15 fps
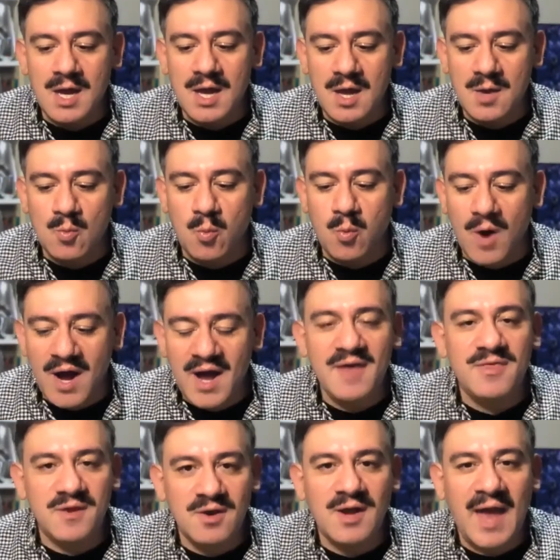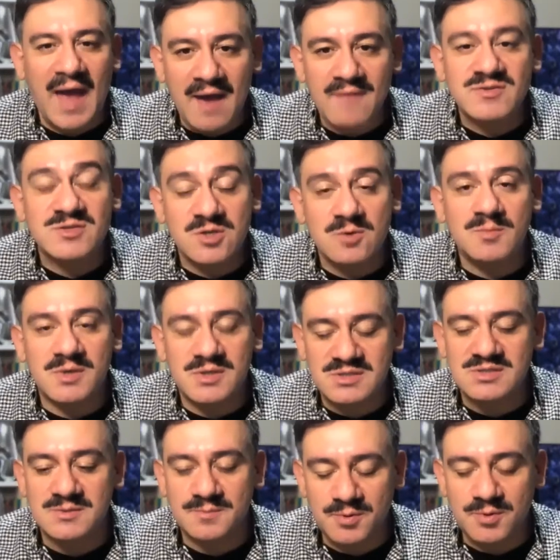why they have so much
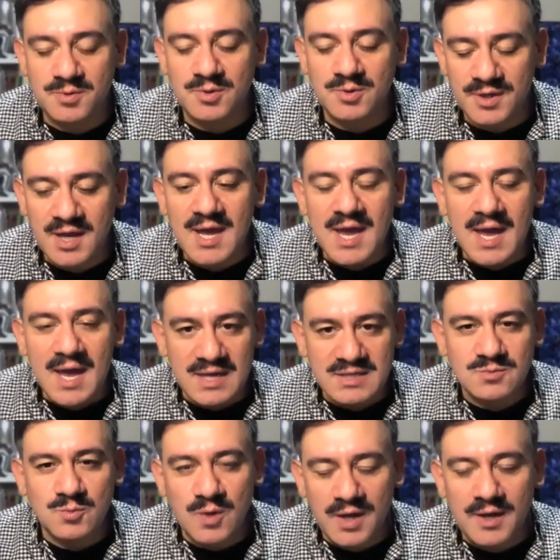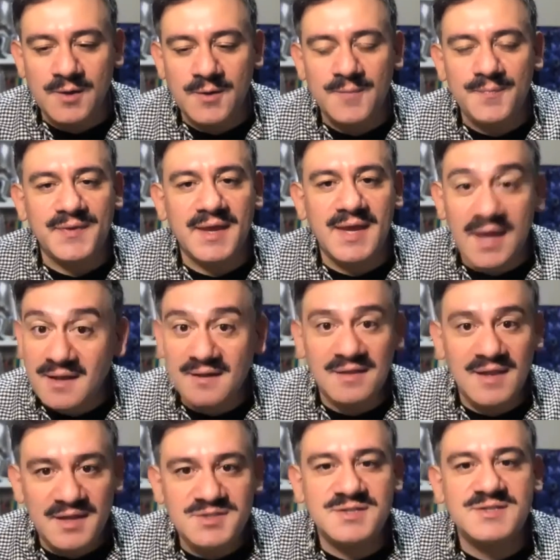support as well in
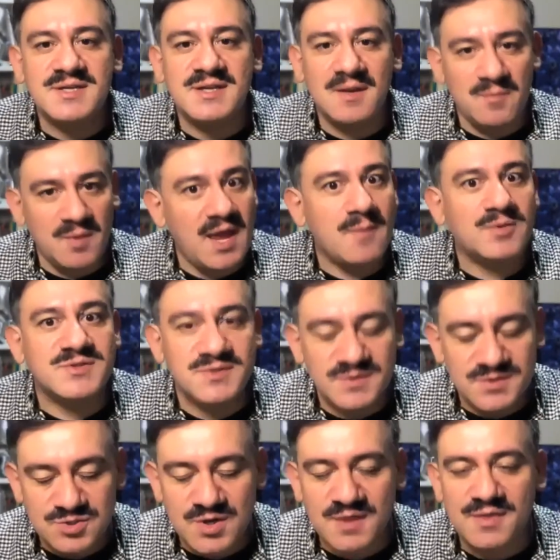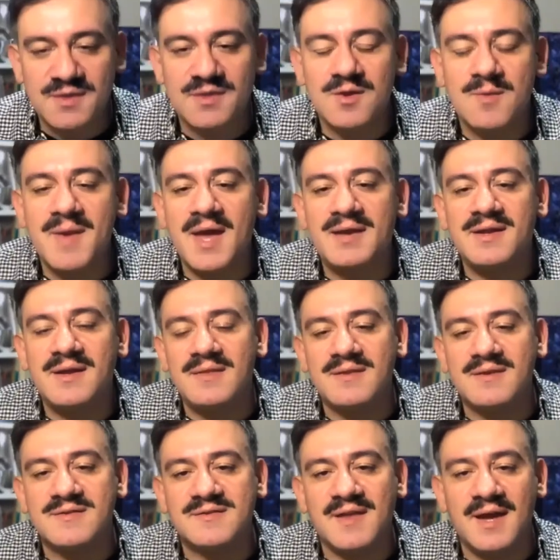elections and have been able to strengthen their mandate in
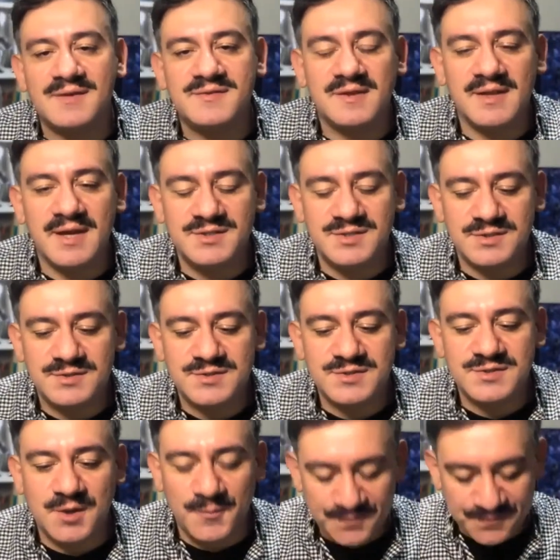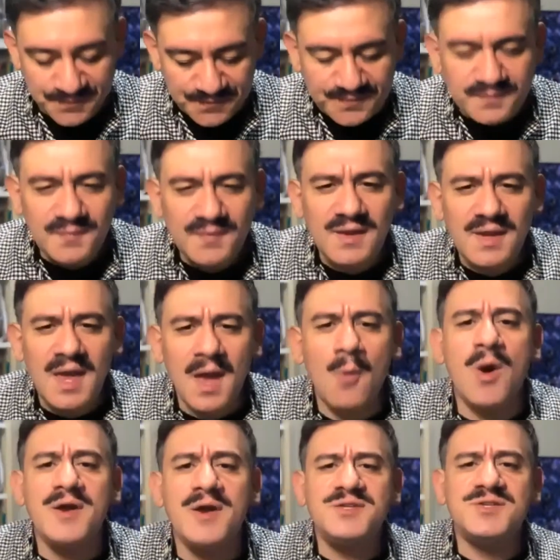this last election. So I
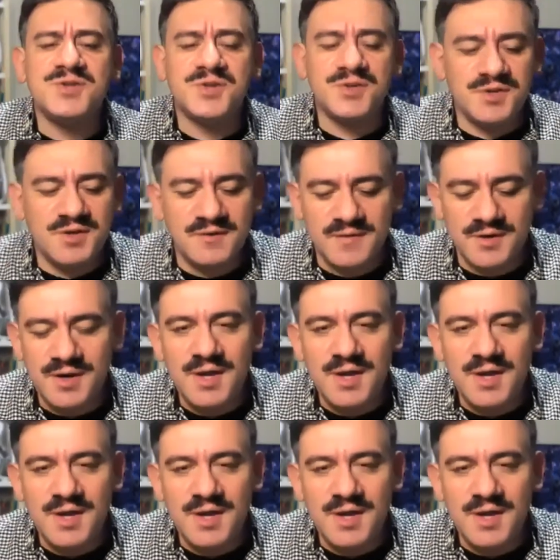wanted to turn it over